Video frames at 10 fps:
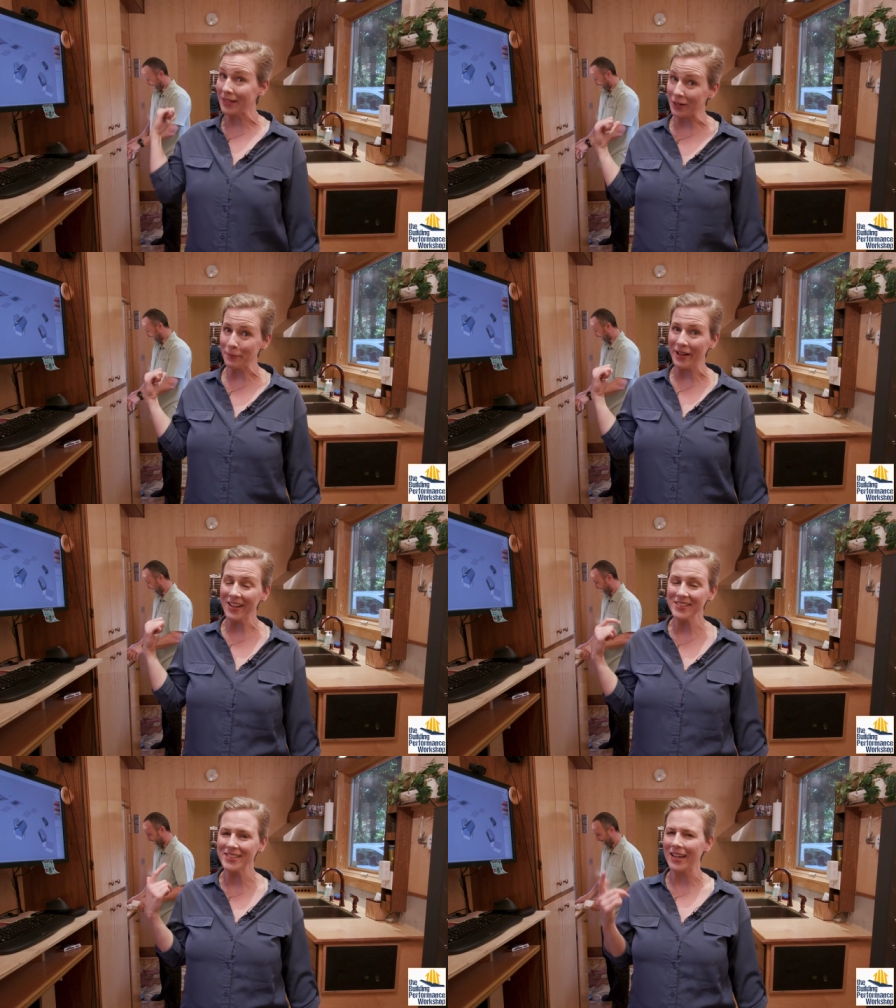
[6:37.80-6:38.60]
a litter
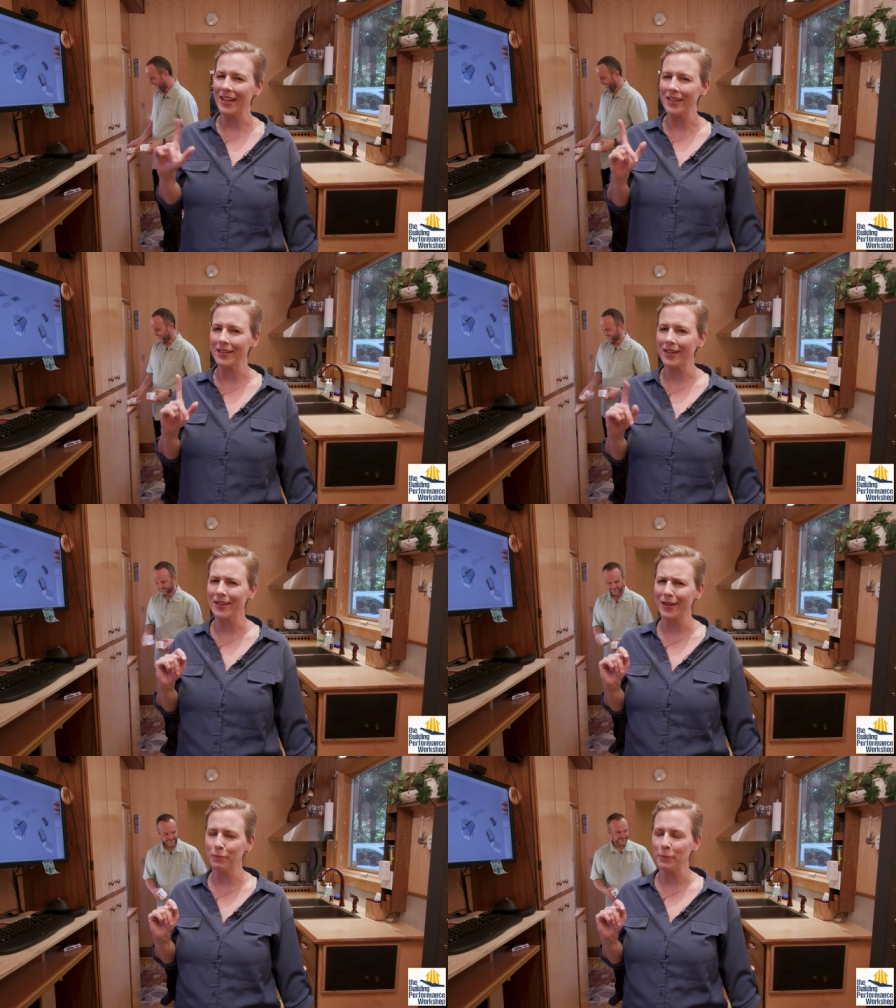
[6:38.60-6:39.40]
box and
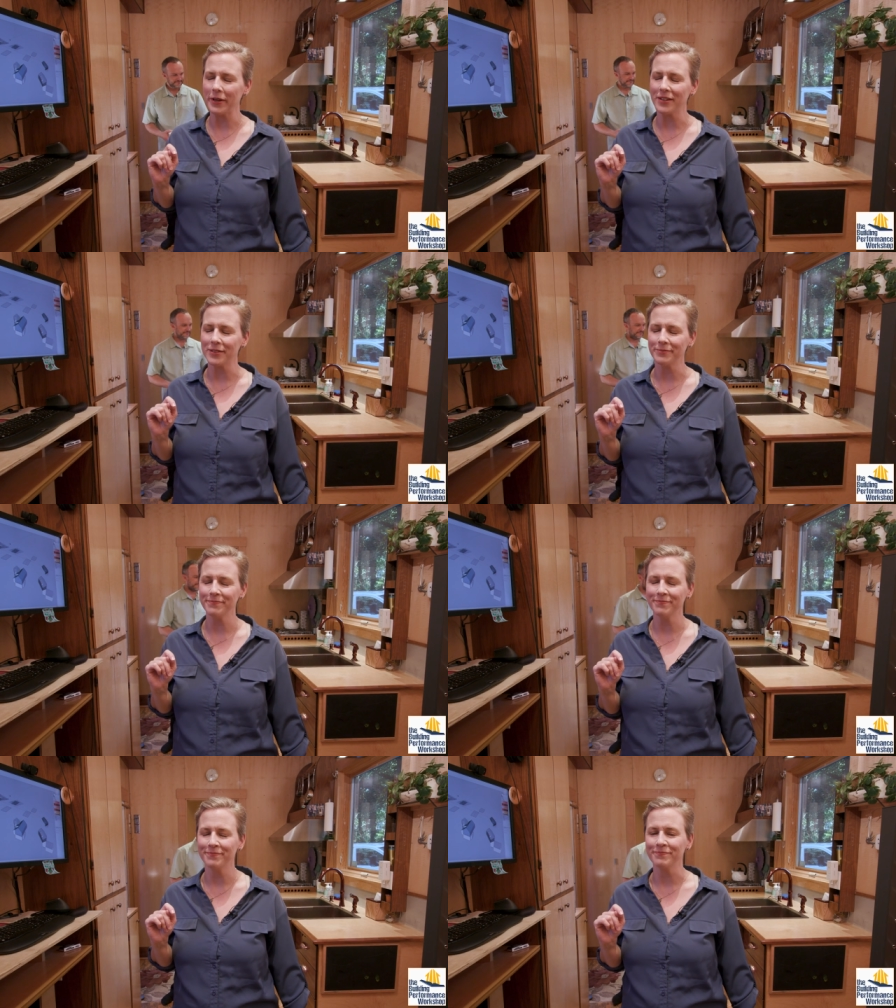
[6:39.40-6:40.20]
a diaper pail.
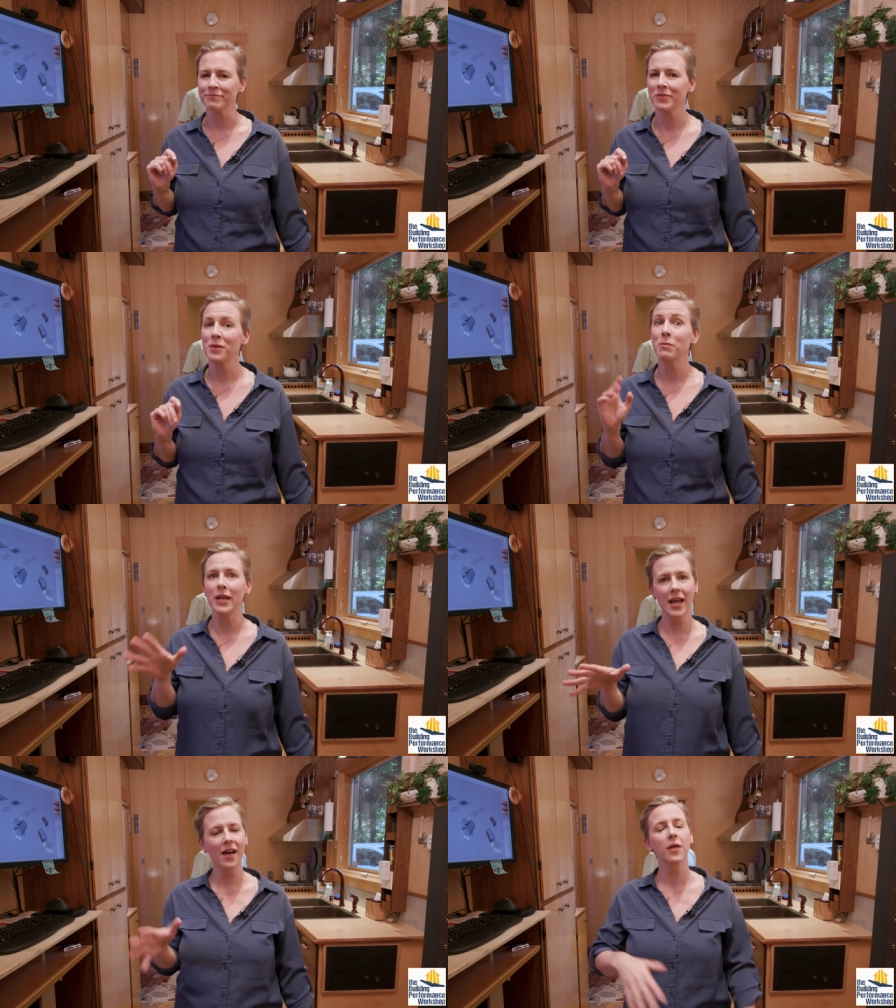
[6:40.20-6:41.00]
Mm.
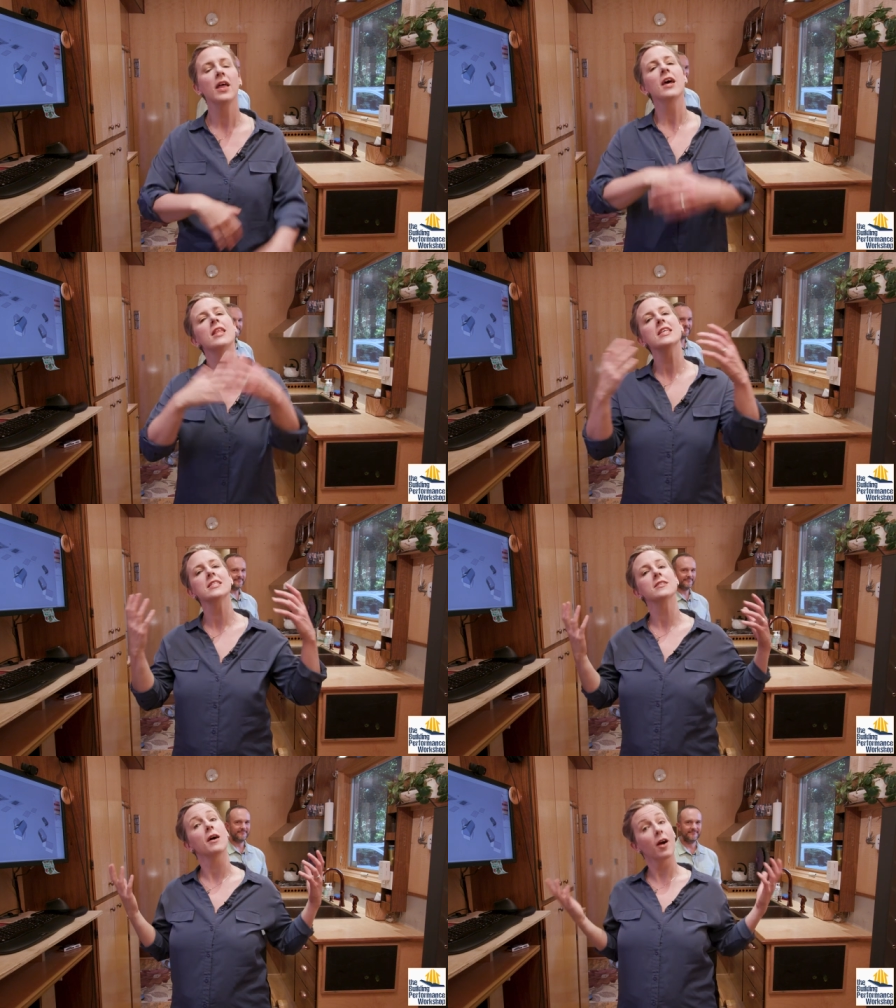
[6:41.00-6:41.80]
But now this is